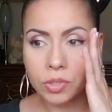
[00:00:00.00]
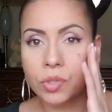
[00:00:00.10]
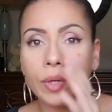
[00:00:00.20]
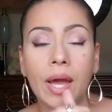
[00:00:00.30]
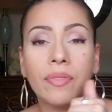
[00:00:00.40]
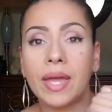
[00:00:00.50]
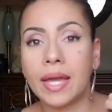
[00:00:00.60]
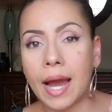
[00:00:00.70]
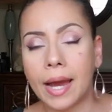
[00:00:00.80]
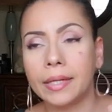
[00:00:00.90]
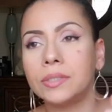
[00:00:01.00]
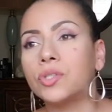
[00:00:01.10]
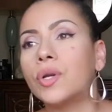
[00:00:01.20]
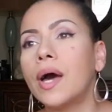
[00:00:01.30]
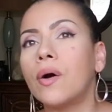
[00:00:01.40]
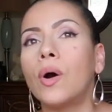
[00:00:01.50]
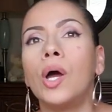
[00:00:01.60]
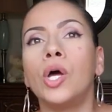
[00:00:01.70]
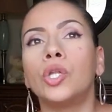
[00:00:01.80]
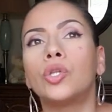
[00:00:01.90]
So now they got it. So now
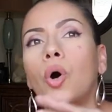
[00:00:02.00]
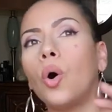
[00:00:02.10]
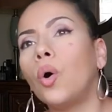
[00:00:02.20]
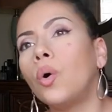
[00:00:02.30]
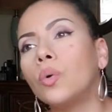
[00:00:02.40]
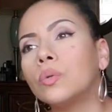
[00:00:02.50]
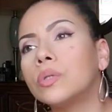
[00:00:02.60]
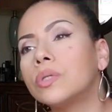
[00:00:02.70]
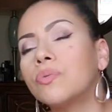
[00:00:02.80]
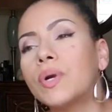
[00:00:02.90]
the